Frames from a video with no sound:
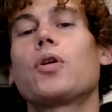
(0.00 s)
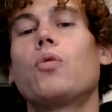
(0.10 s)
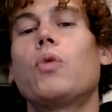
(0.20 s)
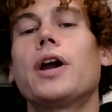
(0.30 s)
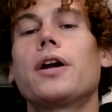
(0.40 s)

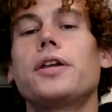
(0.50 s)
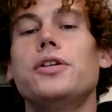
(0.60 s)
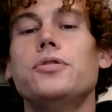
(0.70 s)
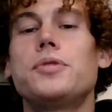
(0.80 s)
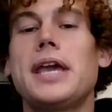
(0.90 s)
where
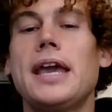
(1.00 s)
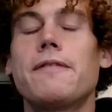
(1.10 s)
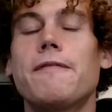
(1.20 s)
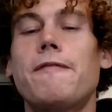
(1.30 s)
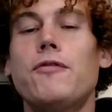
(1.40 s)
you
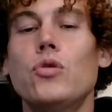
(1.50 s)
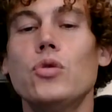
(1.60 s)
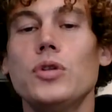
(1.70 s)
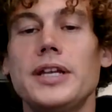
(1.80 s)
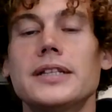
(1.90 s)
can
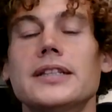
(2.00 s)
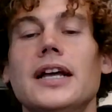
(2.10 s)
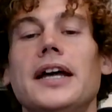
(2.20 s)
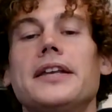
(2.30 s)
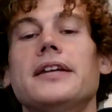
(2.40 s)
fully
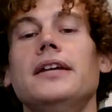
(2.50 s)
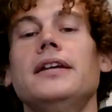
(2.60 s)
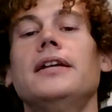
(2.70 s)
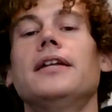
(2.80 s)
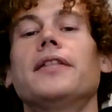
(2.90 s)
let
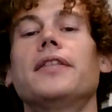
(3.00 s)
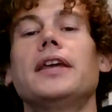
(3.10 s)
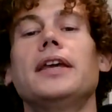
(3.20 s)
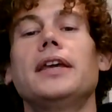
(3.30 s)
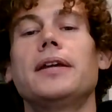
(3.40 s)

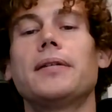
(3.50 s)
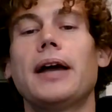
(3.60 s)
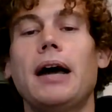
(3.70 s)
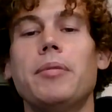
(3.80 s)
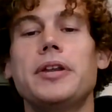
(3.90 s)
the
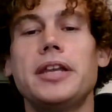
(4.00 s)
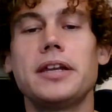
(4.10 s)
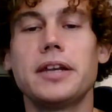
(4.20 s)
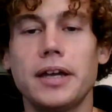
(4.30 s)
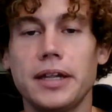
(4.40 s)

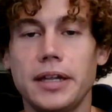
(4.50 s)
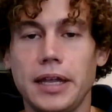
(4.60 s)
Amanita